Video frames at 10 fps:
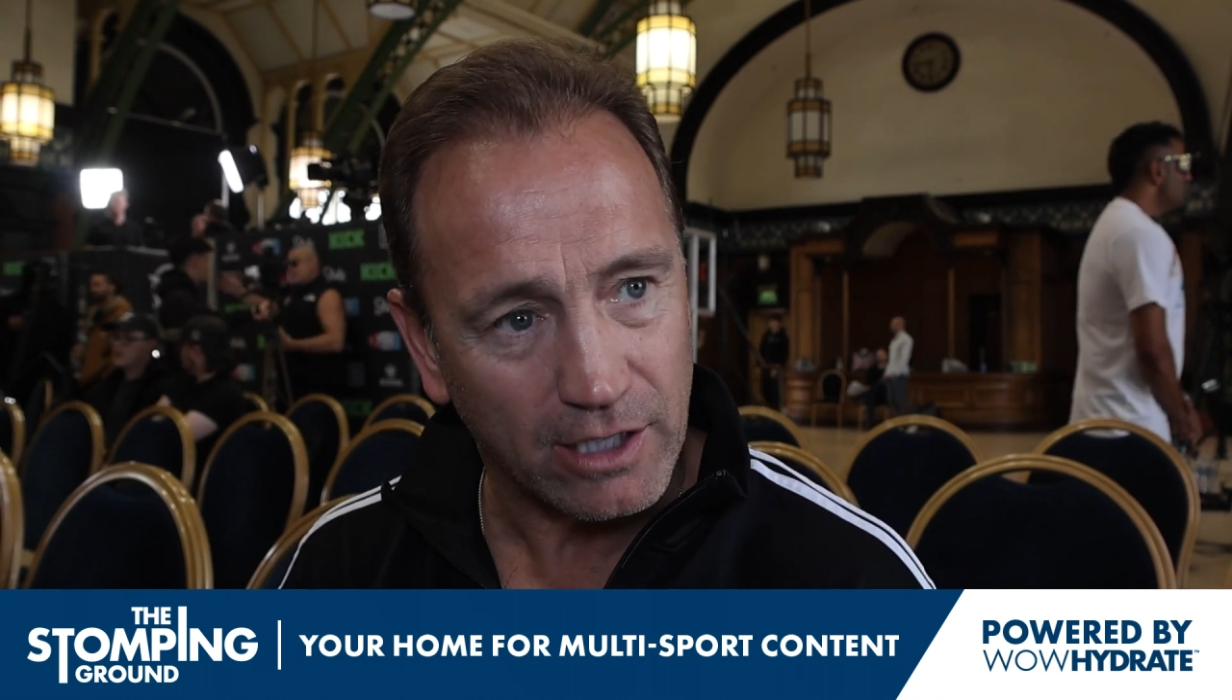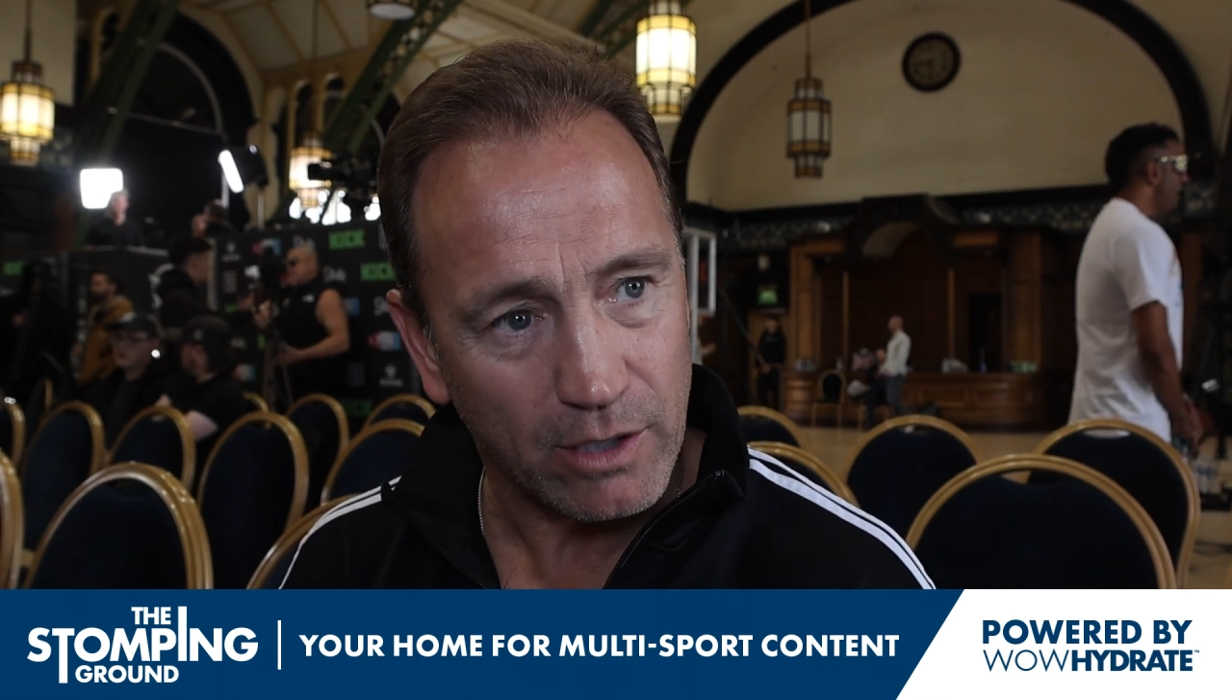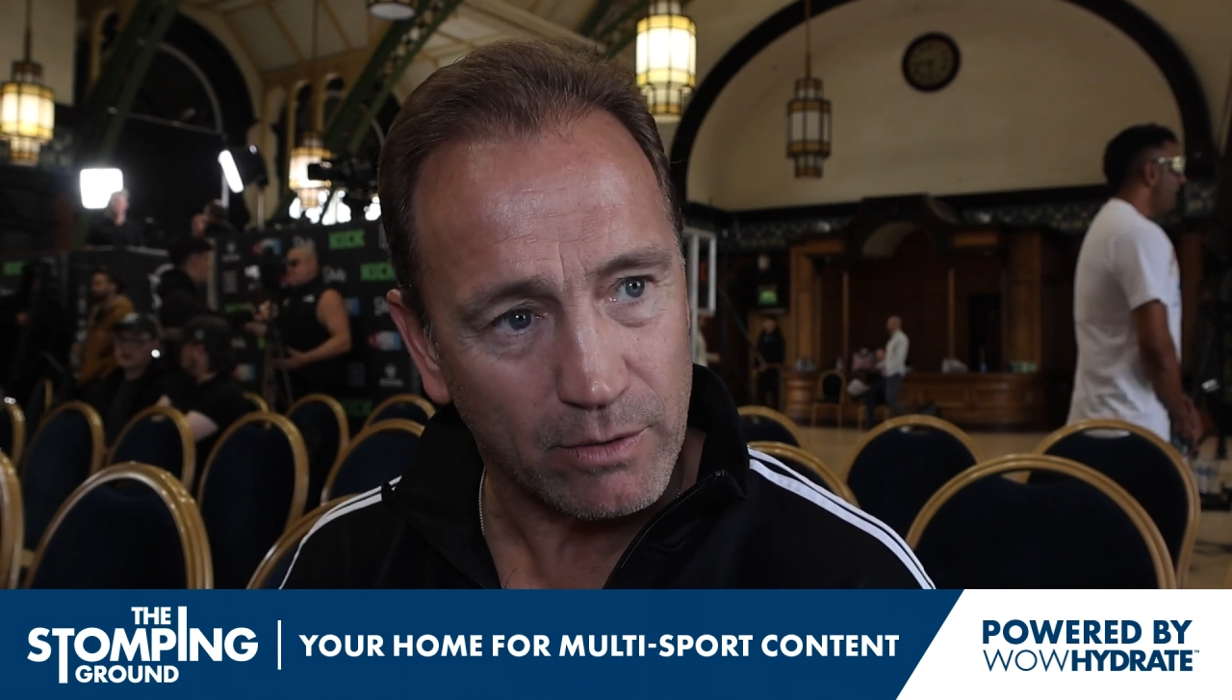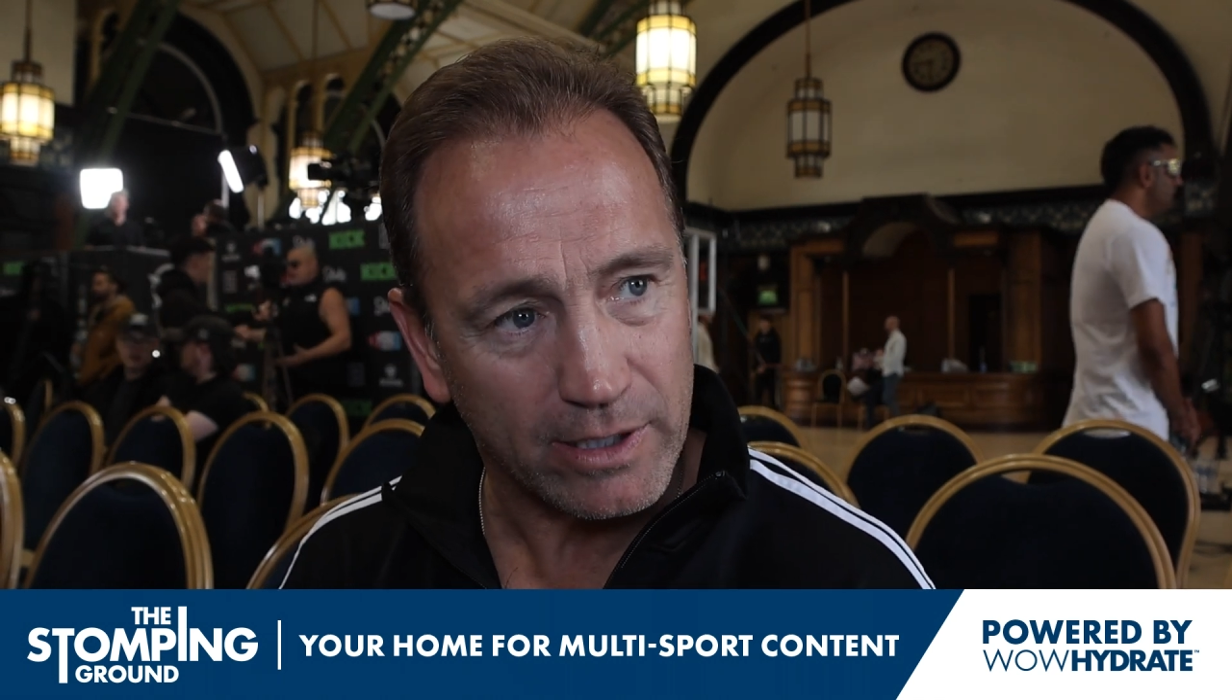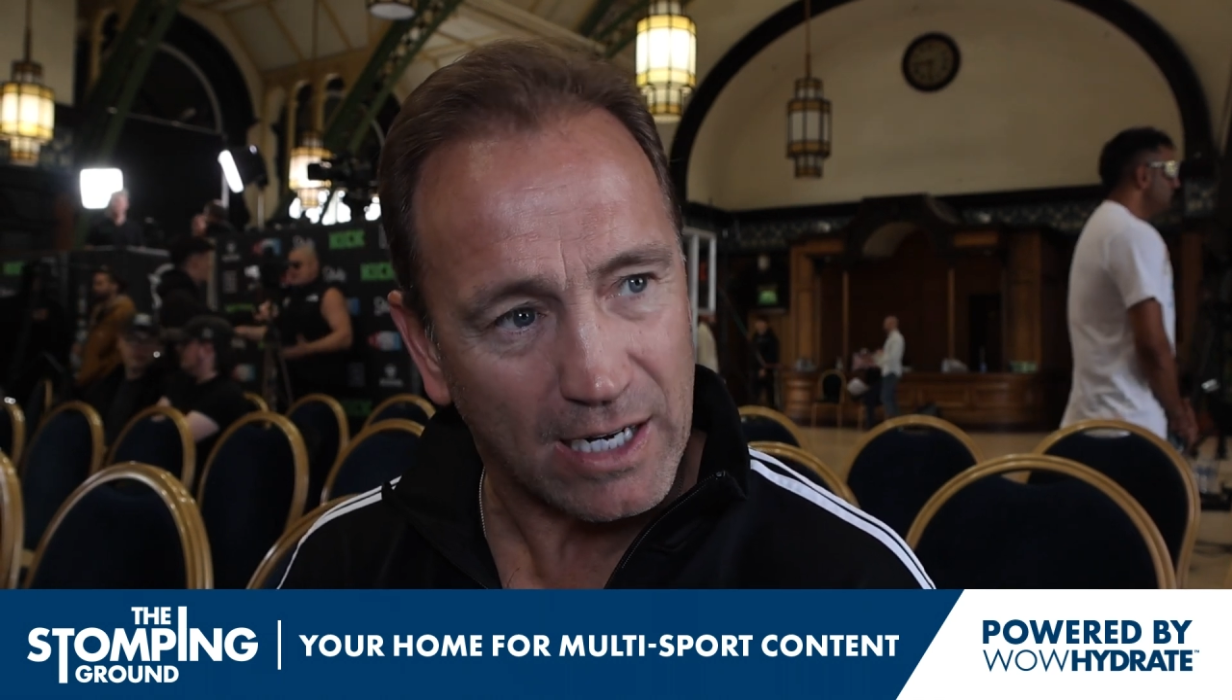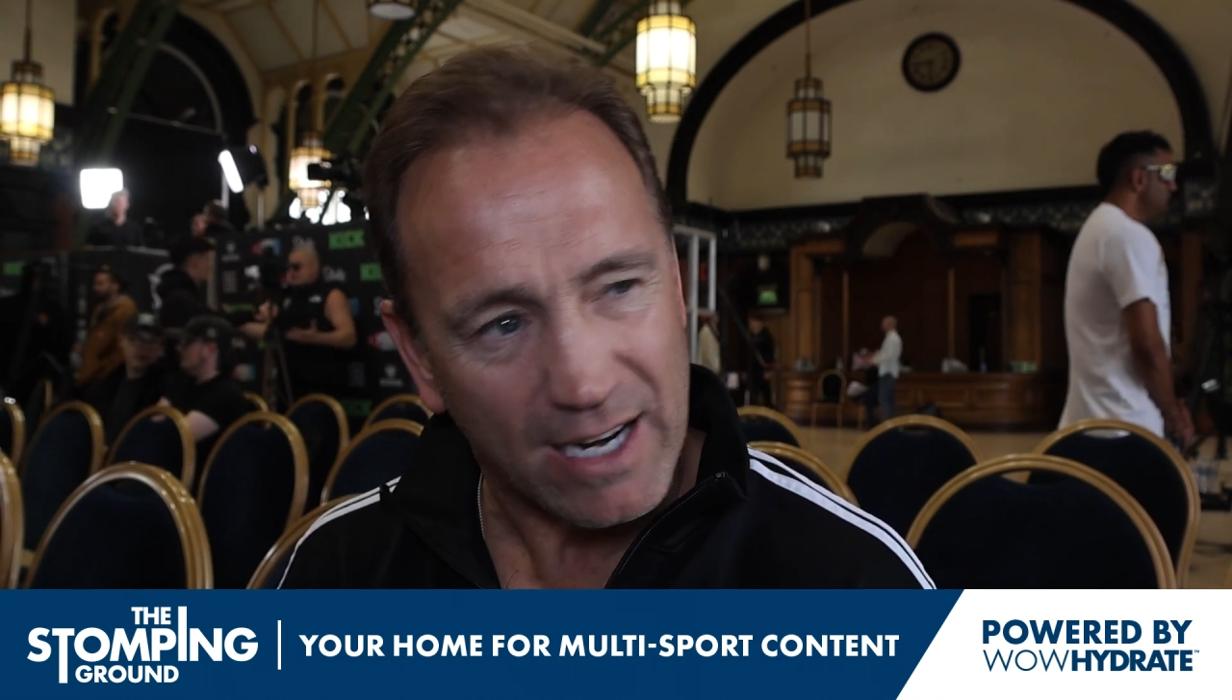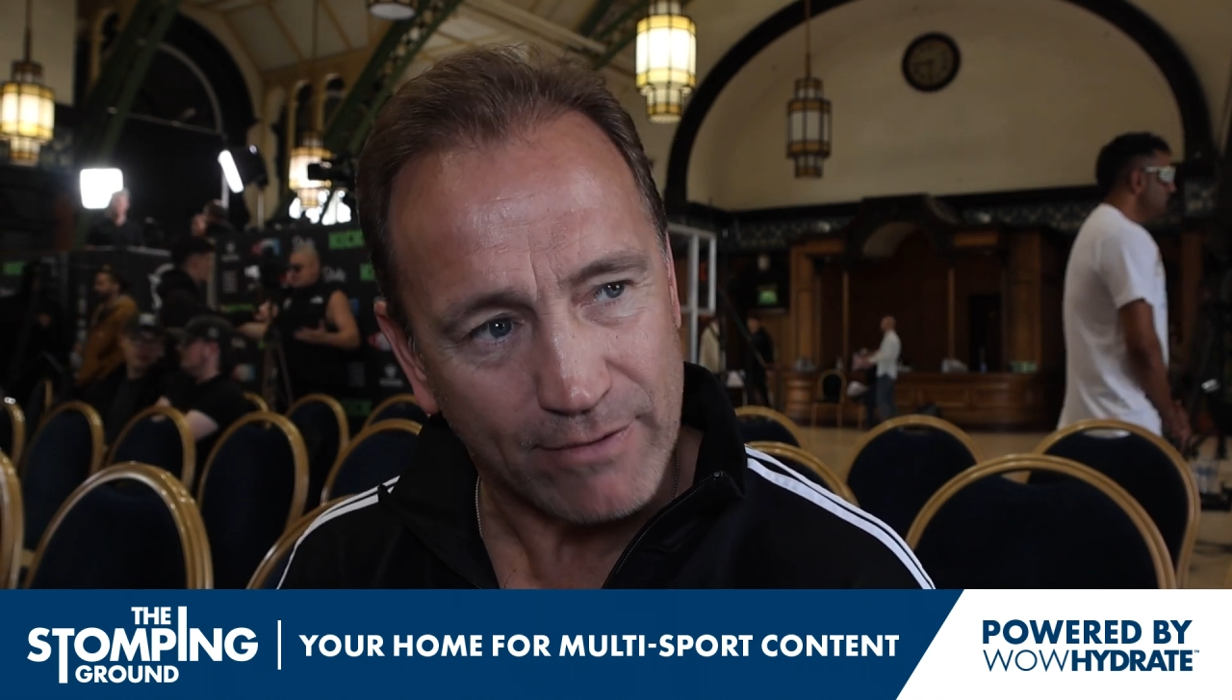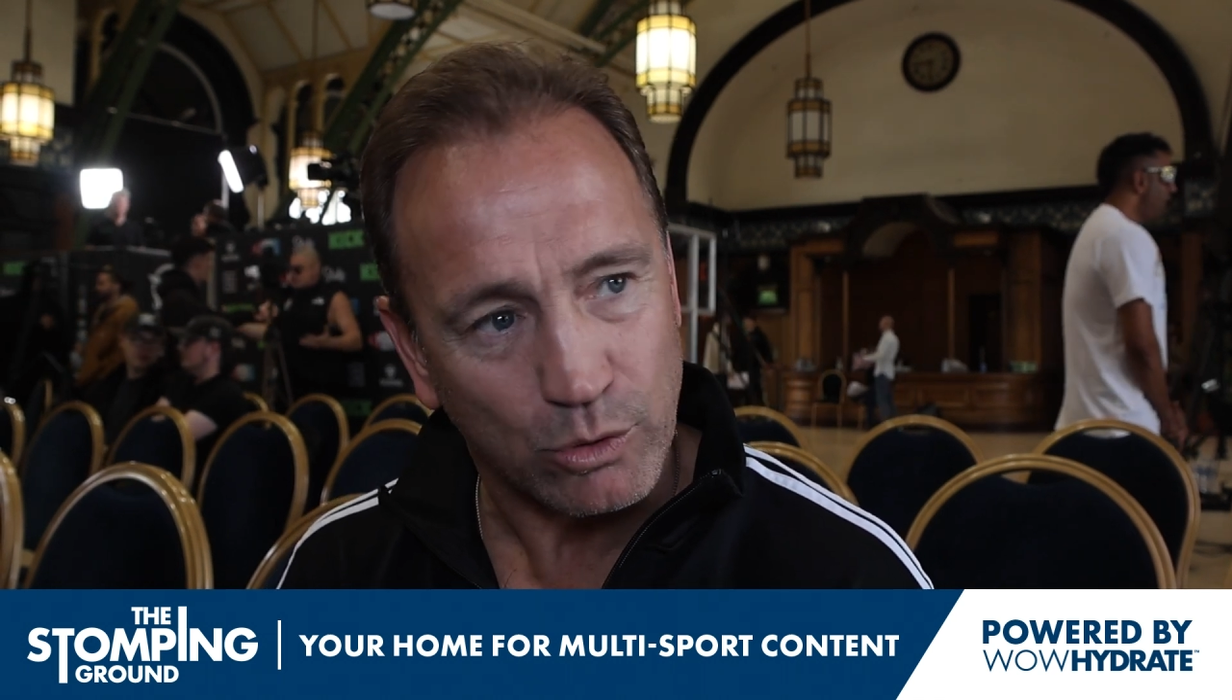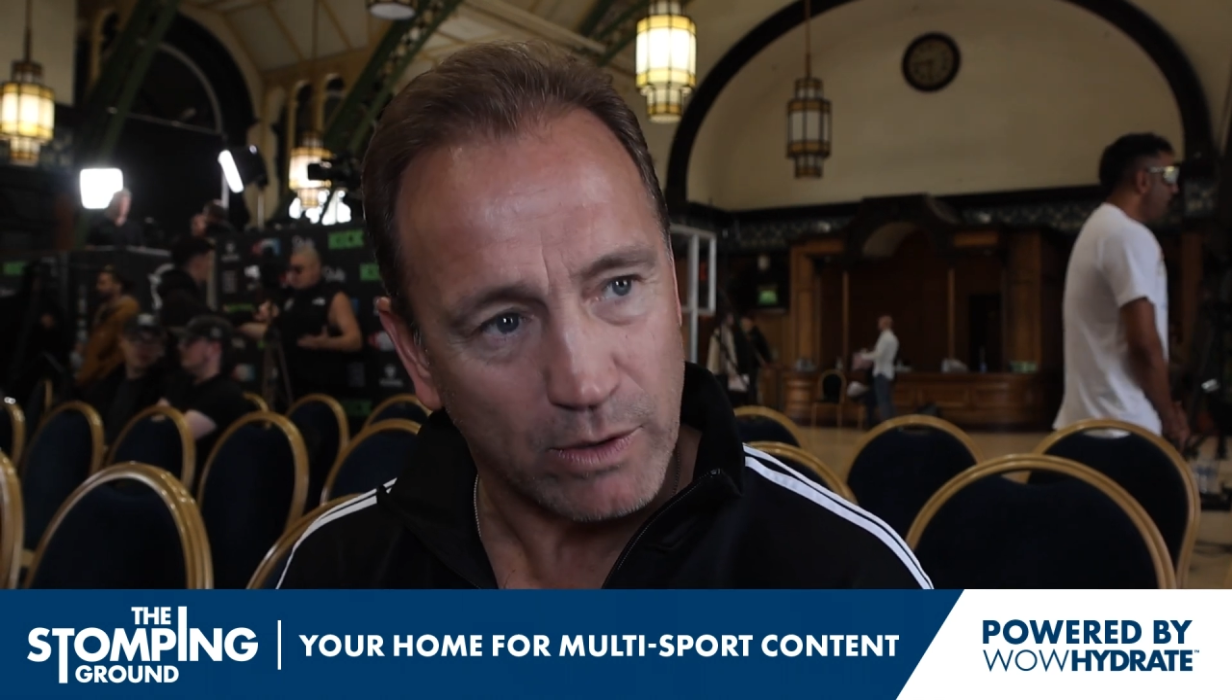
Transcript: you know, and I love